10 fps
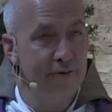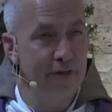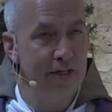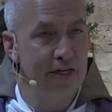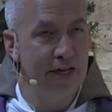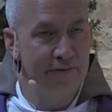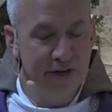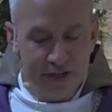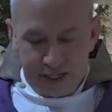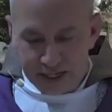Sagrada
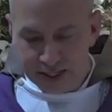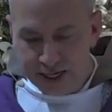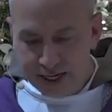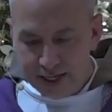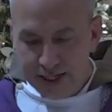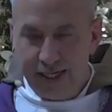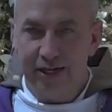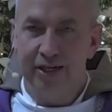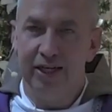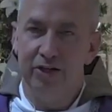Familia, la
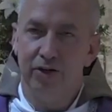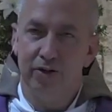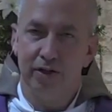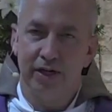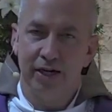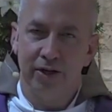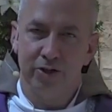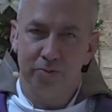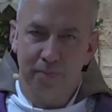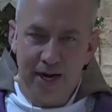Virgen y el
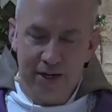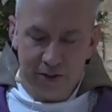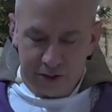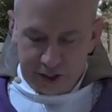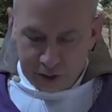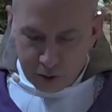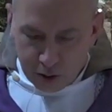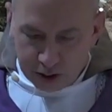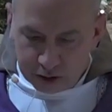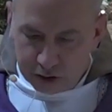niño en las
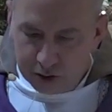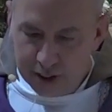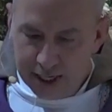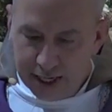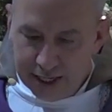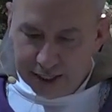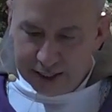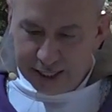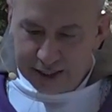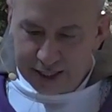manos y el
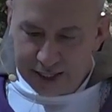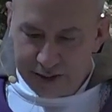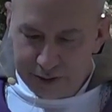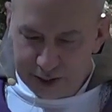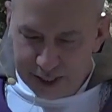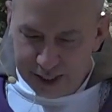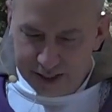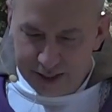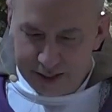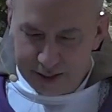corazón de
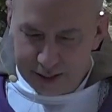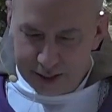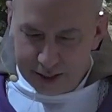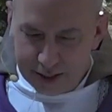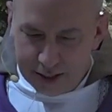San José.